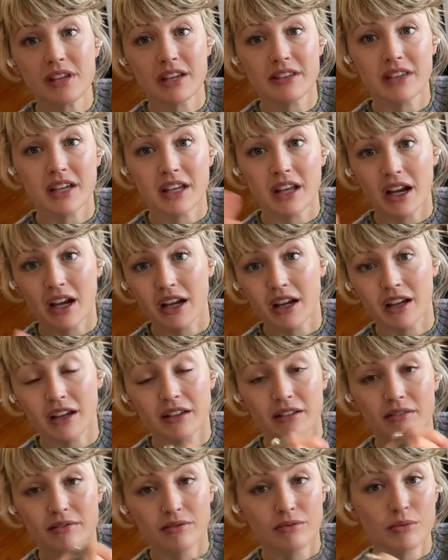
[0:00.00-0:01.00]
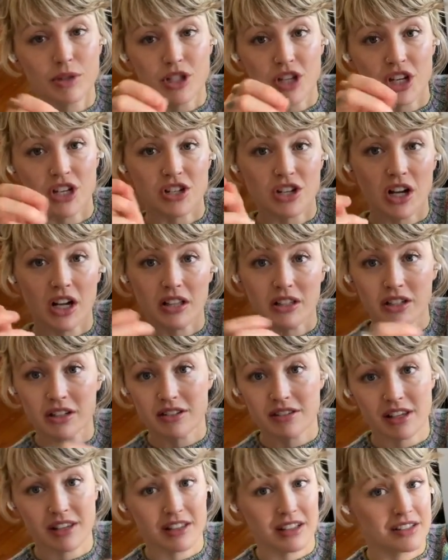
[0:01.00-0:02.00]
and then I would change
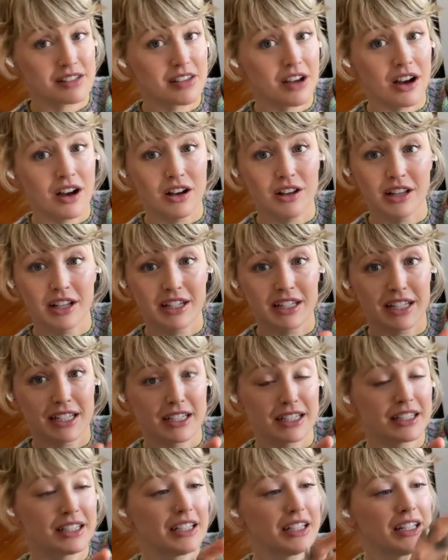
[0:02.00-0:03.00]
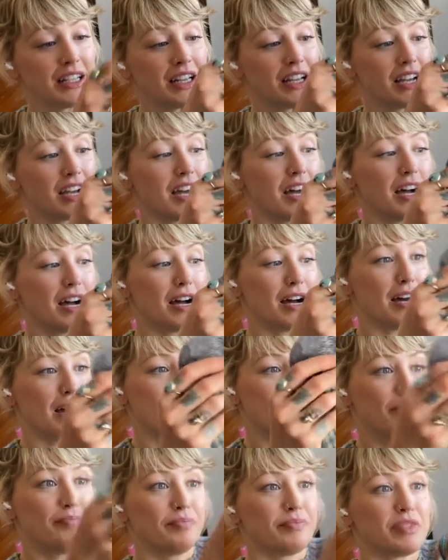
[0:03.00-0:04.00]
colors and that's all I did.
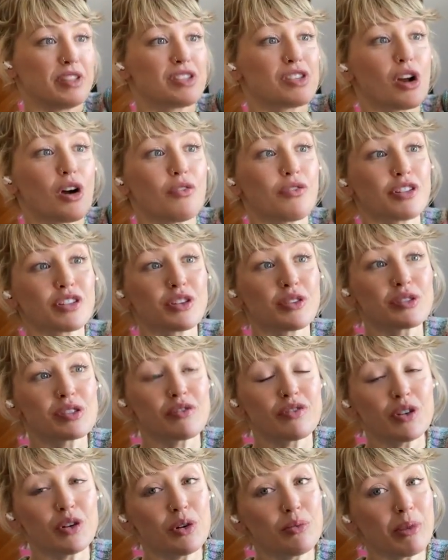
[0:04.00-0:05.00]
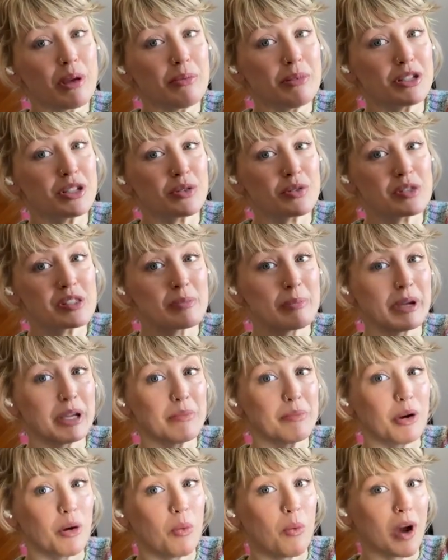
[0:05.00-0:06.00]
Um, so for those of you who maybe don't spin
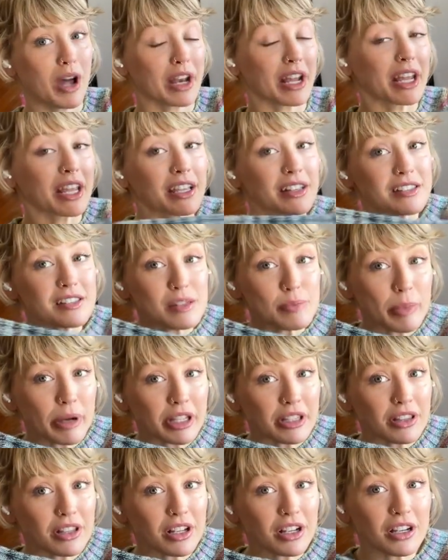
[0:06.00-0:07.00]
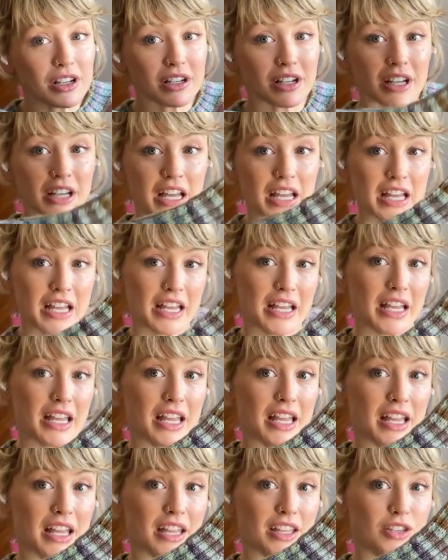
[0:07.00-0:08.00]
but want a hand spun look,
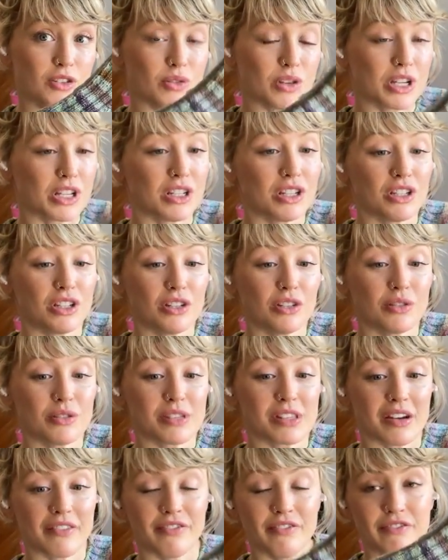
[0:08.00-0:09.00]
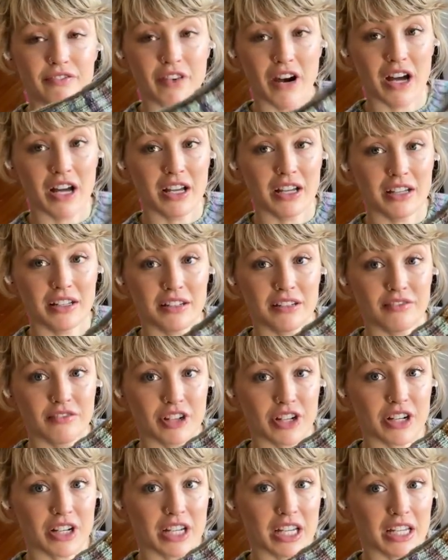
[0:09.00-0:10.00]
you can use a fun
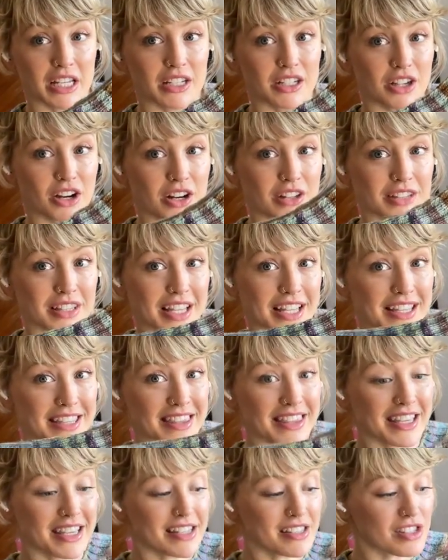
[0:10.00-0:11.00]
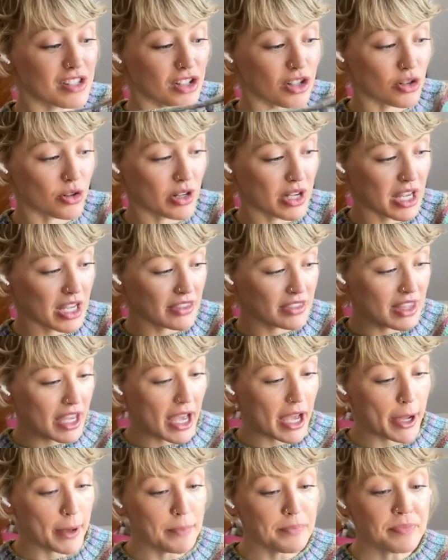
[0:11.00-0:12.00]
variegated yarn like this to create
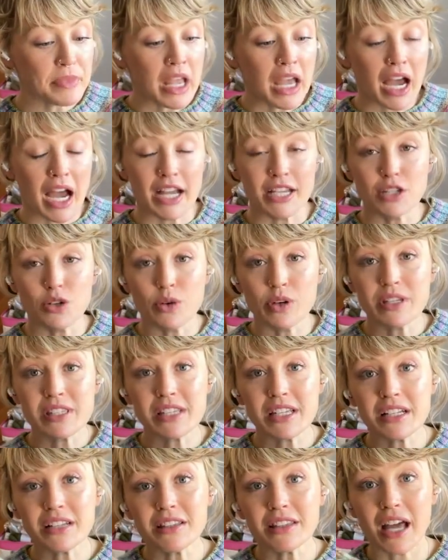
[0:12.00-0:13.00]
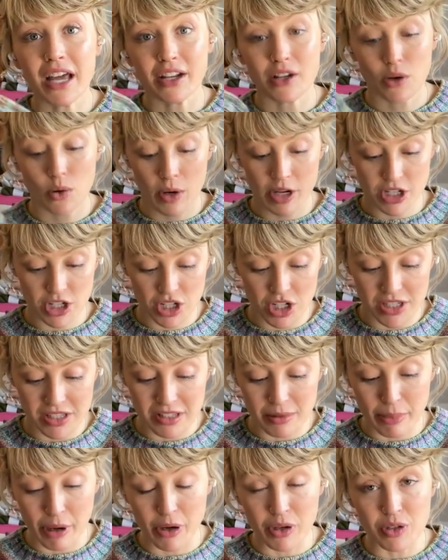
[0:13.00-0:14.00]
that. I do always get a lot of questions
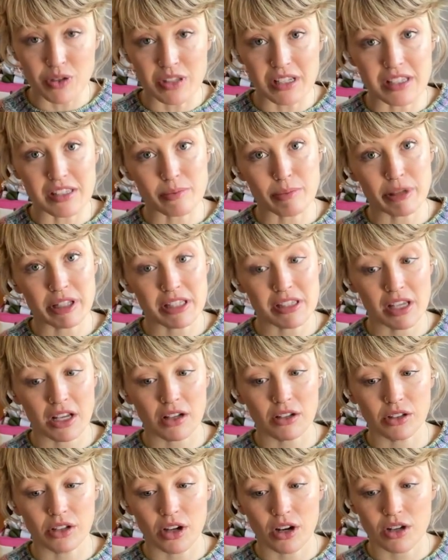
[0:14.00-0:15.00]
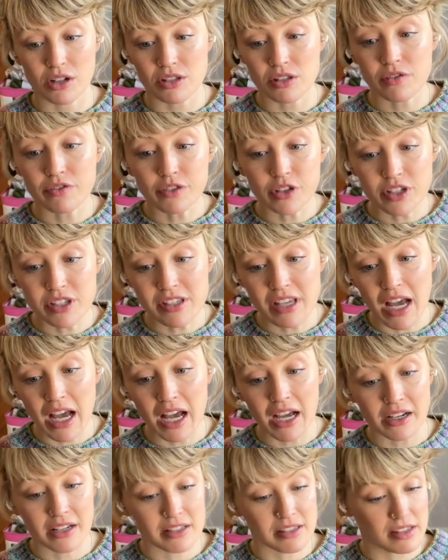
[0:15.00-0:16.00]
about using spin cycle yarns for
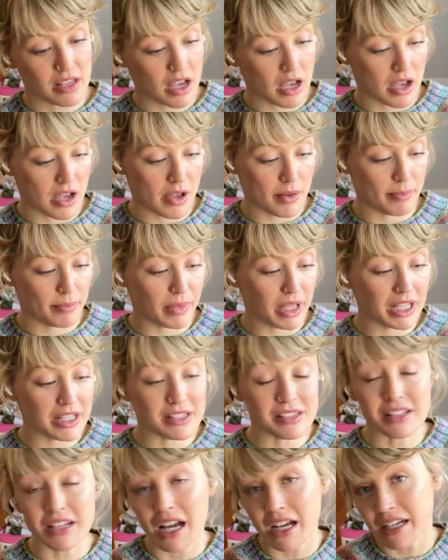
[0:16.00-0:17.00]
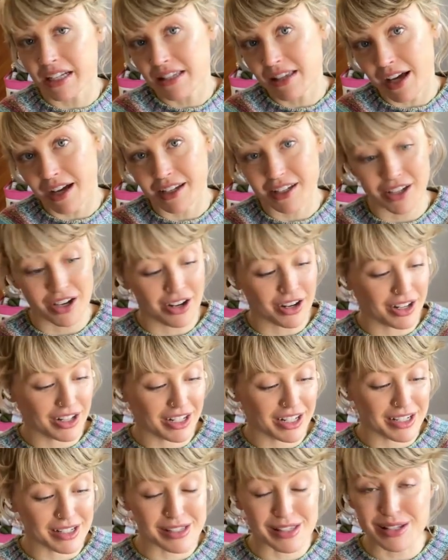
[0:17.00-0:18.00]
socks. Um, it is not a sock yarn,
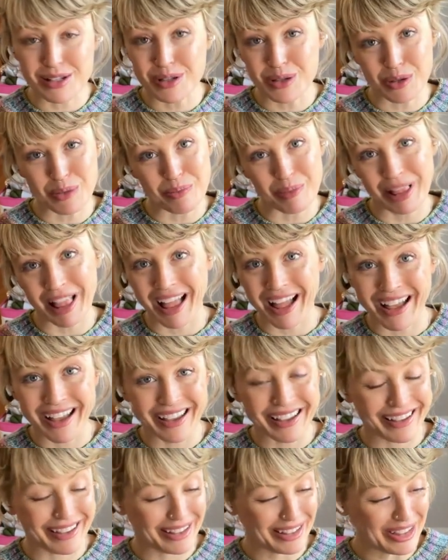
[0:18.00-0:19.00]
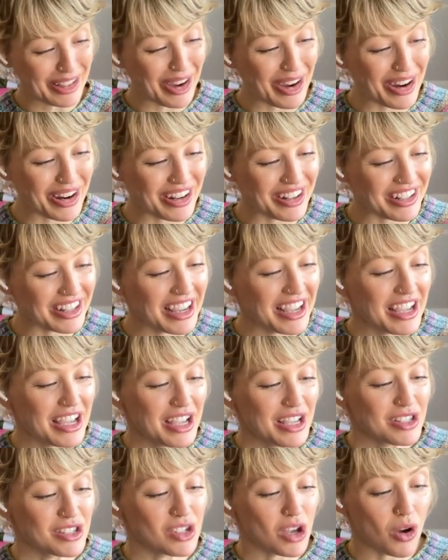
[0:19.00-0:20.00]
it is a two ply yarn.
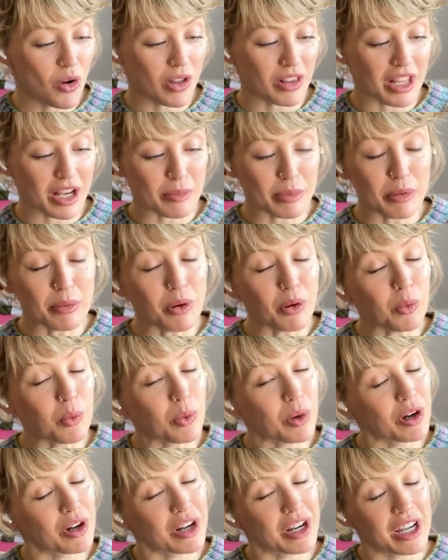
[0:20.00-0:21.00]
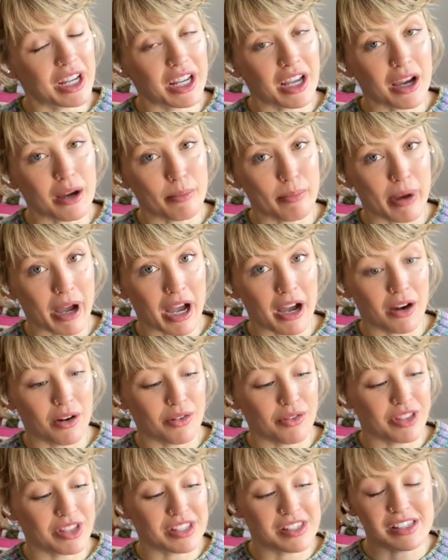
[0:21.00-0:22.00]
So a lot of people worry
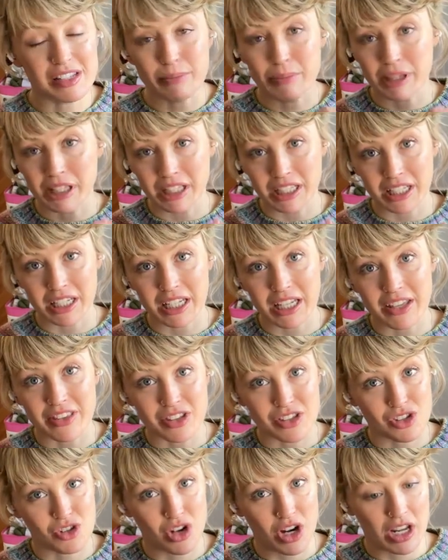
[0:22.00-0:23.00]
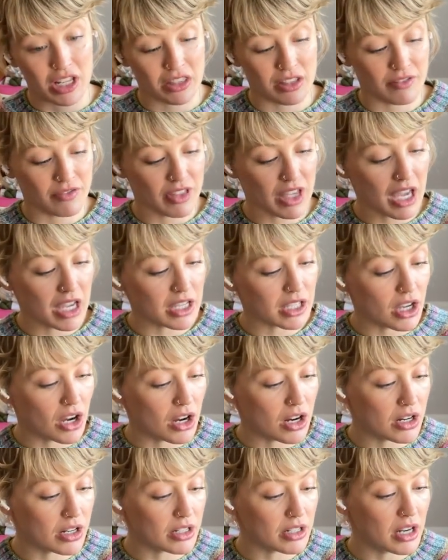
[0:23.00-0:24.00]
about the stability and the strength of that
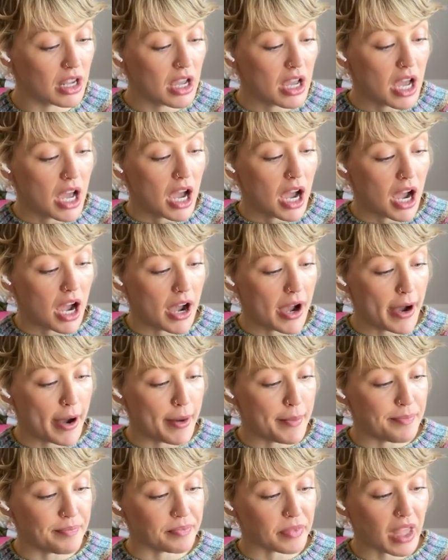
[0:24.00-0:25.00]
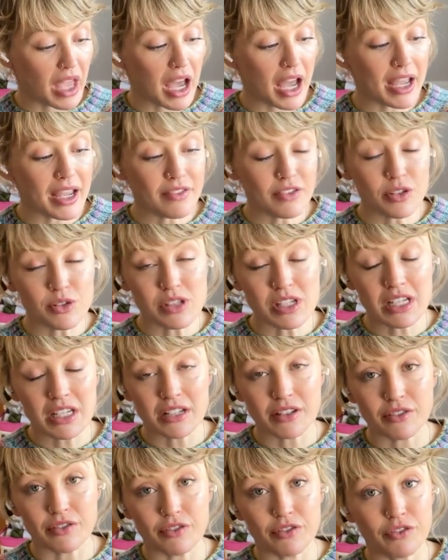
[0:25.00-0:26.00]
yarn. Um, I have used it in
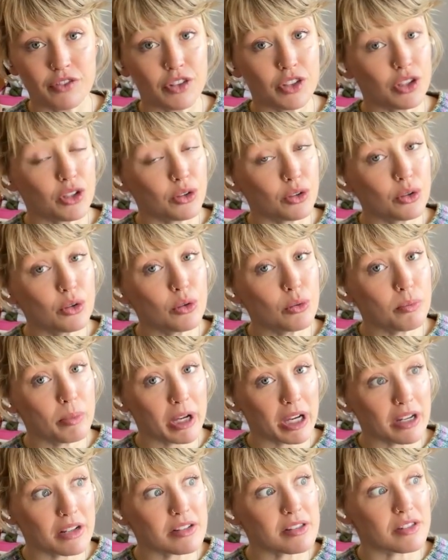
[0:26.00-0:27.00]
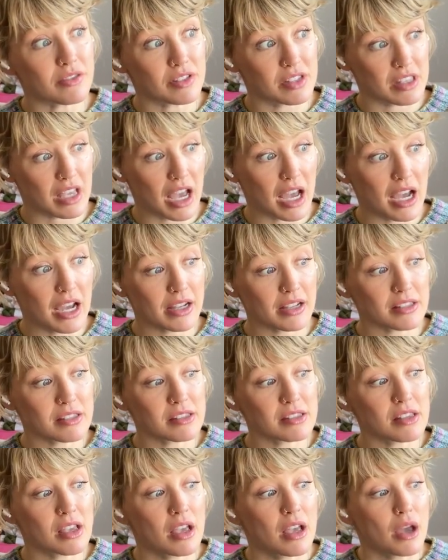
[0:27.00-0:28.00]
a few pairs of
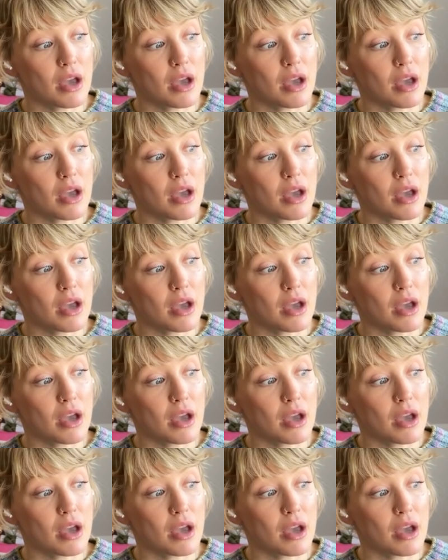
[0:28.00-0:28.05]
socks,